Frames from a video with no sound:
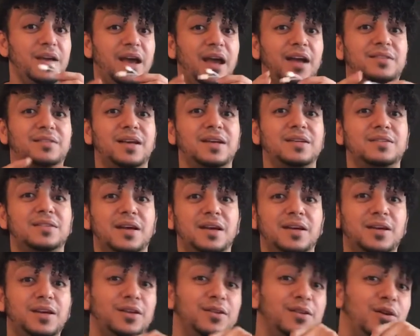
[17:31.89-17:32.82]
It's like
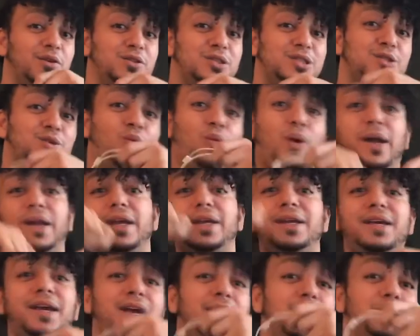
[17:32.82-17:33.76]
taking those 20
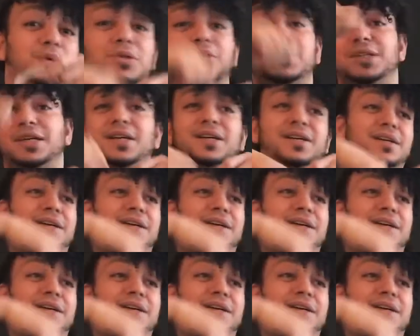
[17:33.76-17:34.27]
cables